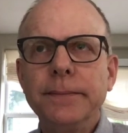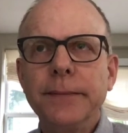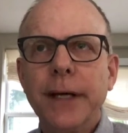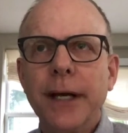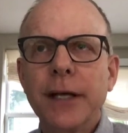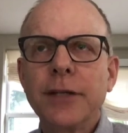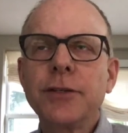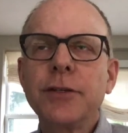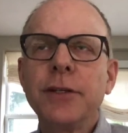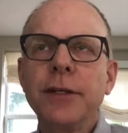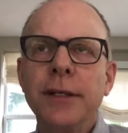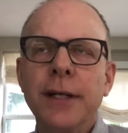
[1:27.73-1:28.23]

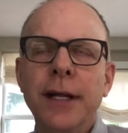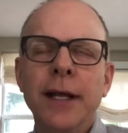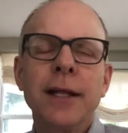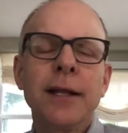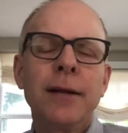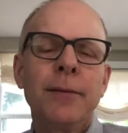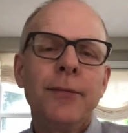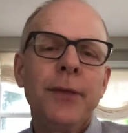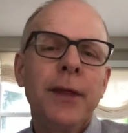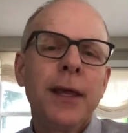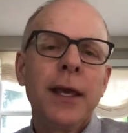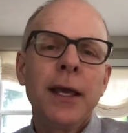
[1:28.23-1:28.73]
actually, now that
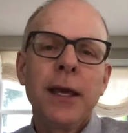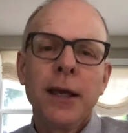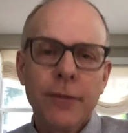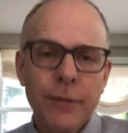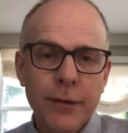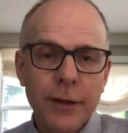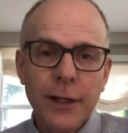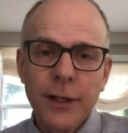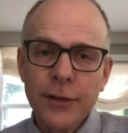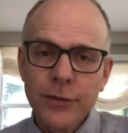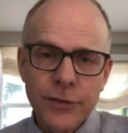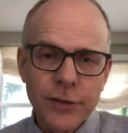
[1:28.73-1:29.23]
I'm thinking of
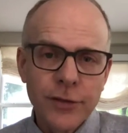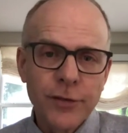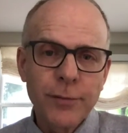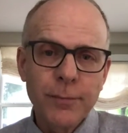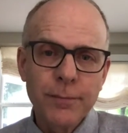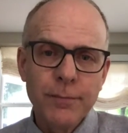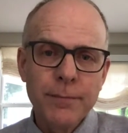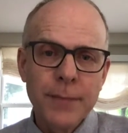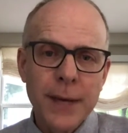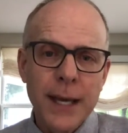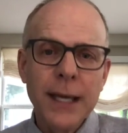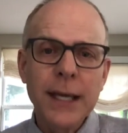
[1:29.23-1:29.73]
it, let's just
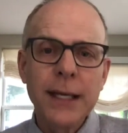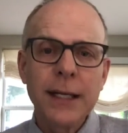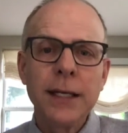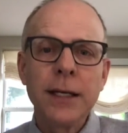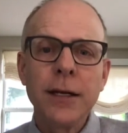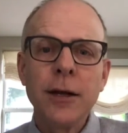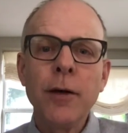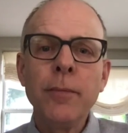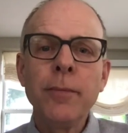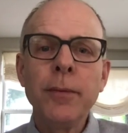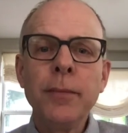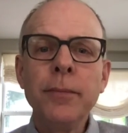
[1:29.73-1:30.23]
make it an
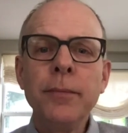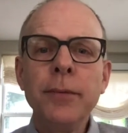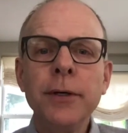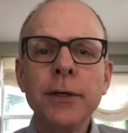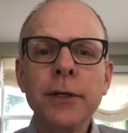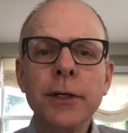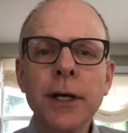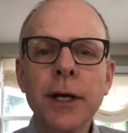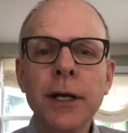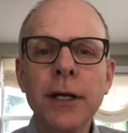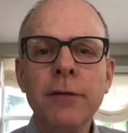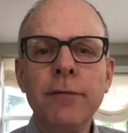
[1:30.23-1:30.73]
open book
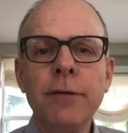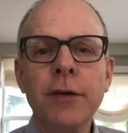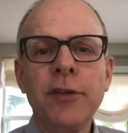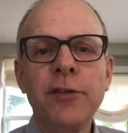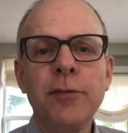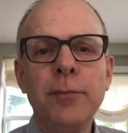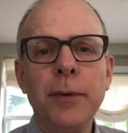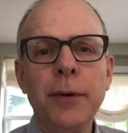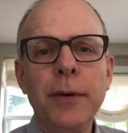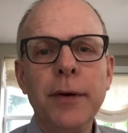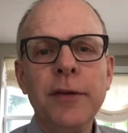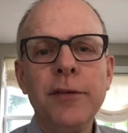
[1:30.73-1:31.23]
kind of
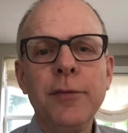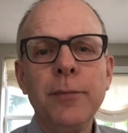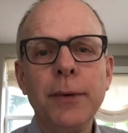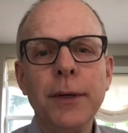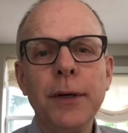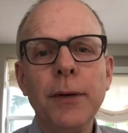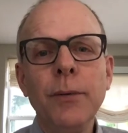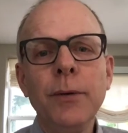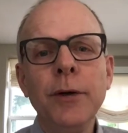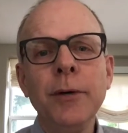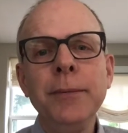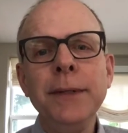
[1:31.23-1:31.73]
experience, but
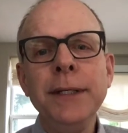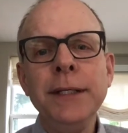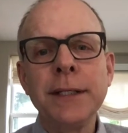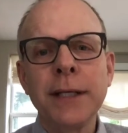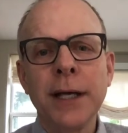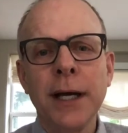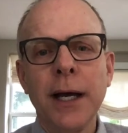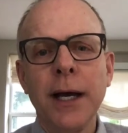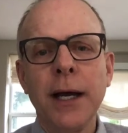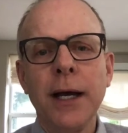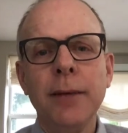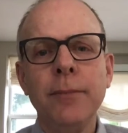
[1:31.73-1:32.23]
it will be
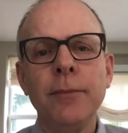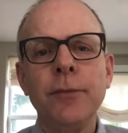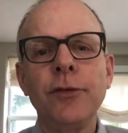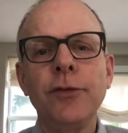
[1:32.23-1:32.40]
timed.